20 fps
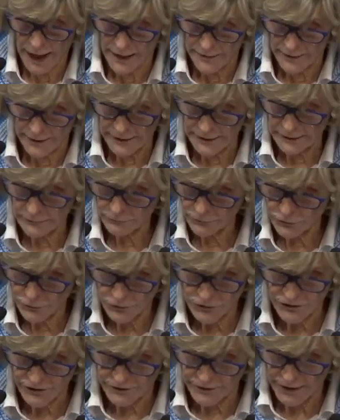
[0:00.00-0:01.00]
They
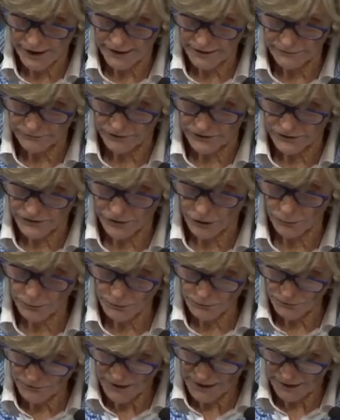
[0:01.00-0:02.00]
influenced the nine of us so
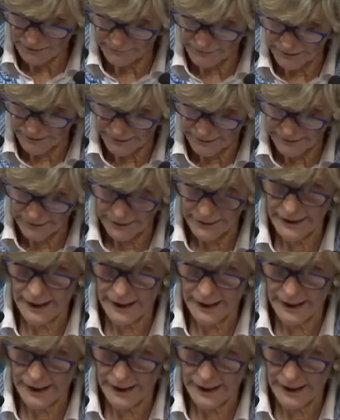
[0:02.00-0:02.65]
profoundly,